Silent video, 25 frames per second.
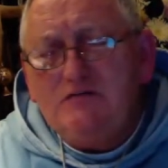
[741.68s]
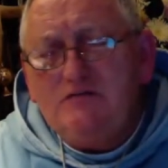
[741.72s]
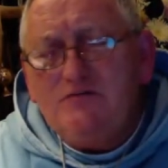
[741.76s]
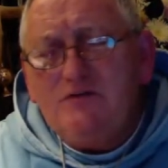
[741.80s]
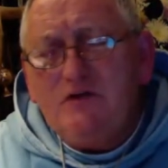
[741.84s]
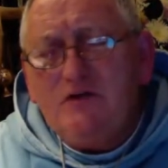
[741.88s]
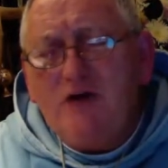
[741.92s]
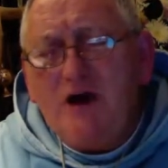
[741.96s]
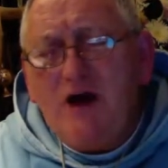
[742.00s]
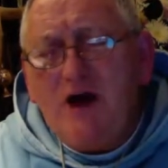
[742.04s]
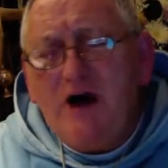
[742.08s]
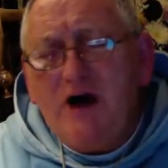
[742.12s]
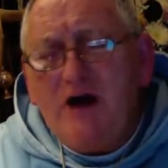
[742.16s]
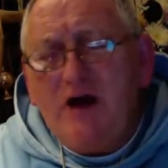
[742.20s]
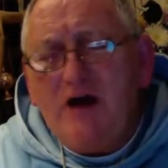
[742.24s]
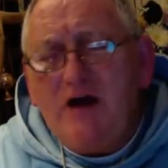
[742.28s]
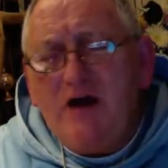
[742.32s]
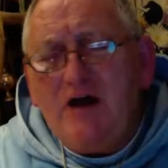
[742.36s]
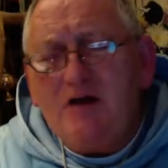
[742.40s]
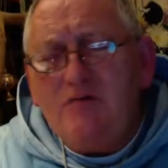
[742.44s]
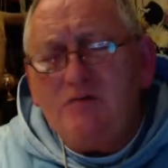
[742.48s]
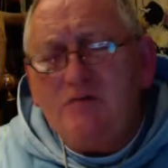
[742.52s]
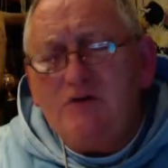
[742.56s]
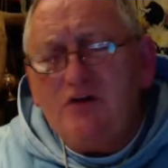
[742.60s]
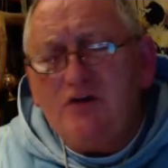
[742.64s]
For I
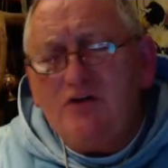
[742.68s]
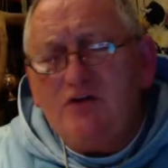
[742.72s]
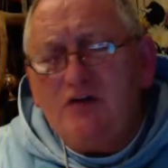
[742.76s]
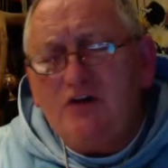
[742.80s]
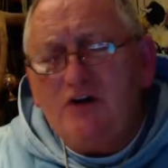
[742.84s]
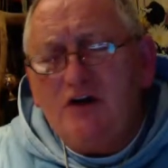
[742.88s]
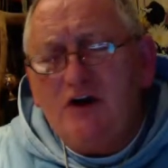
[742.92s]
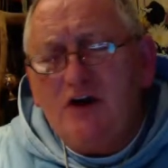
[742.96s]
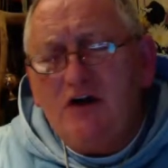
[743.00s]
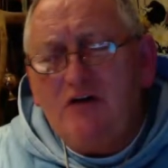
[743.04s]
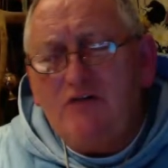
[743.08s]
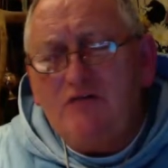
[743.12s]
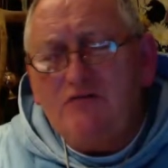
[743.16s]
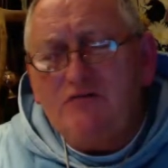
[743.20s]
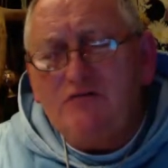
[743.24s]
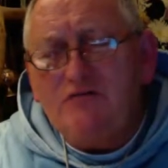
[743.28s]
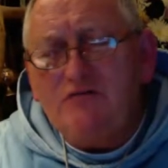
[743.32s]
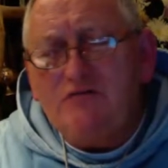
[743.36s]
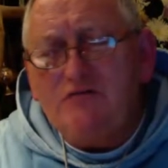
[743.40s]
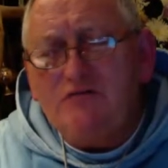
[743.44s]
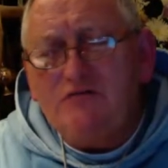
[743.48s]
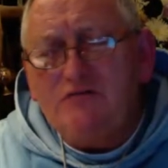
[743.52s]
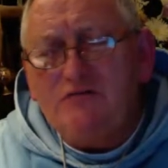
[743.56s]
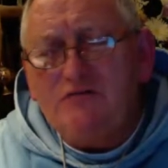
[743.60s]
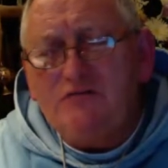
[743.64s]
am your love,
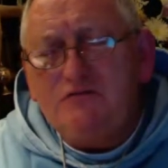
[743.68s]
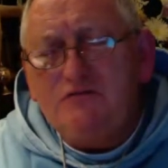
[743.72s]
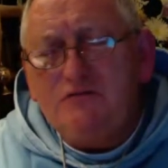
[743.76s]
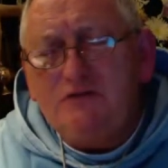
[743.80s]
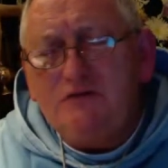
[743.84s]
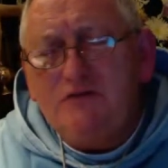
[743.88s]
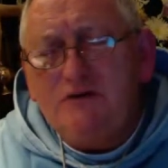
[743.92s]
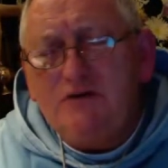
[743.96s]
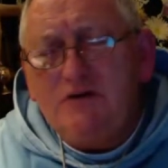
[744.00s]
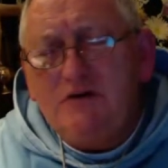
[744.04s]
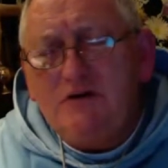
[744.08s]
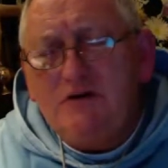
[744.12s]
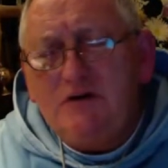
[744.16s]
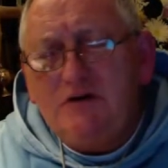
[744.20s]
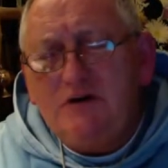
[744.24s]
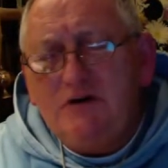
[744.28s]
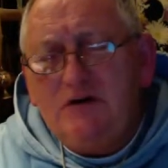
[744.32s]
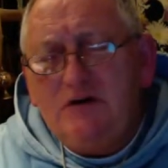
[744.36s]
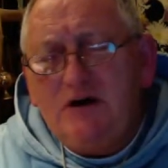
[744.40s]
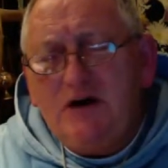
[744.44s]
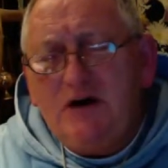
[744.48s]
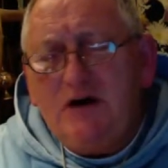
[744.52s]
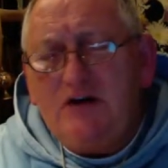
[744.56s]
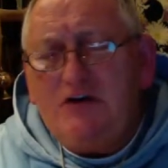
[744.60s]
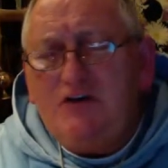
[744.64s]

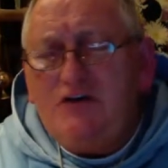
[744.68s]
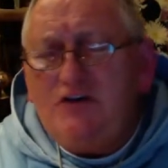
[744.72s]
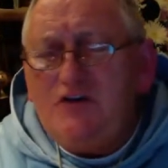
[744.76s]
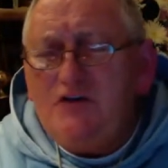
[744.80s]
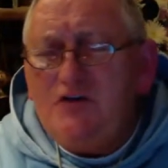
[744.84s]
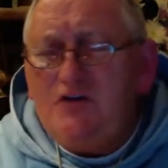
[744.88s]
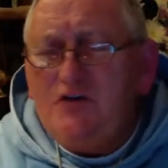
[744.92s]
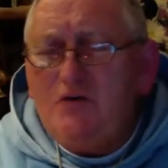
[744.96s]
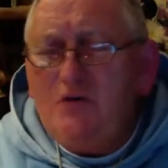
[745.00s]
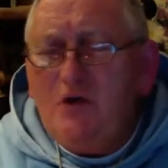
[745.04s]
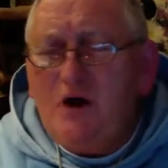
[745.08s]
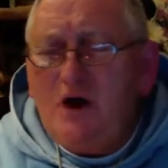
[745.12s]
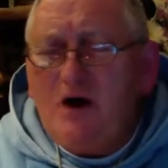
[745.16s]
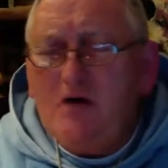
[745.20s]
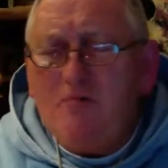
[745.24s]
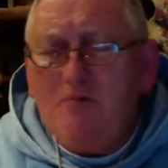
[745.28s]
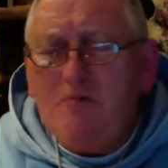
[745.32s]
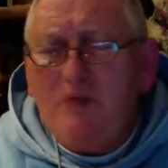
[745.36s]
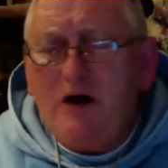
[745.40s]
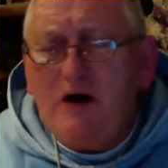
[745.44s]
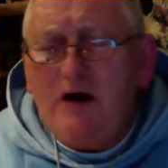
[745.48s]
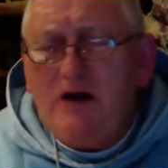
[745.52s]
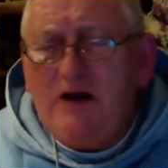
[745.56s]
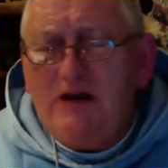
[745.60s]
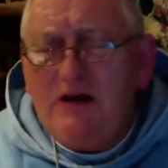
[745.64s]
and you are
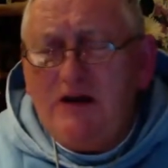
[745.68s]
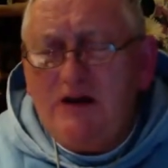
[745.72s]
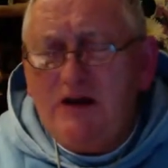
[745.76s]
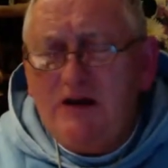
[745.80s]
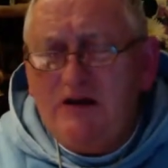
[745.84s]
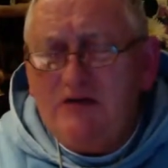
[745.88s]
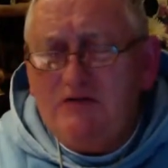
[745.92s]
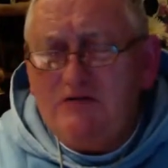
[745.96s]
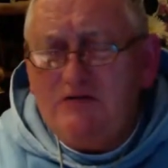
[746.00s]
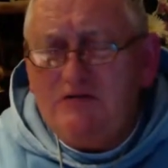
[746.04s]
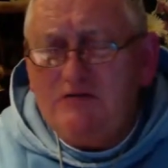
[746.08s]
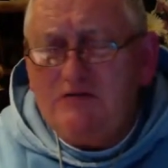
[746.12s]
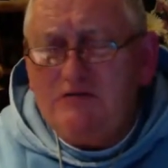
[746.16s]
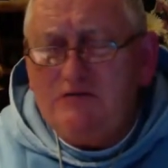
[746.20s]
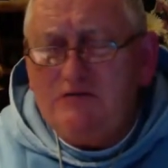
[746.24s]
my love.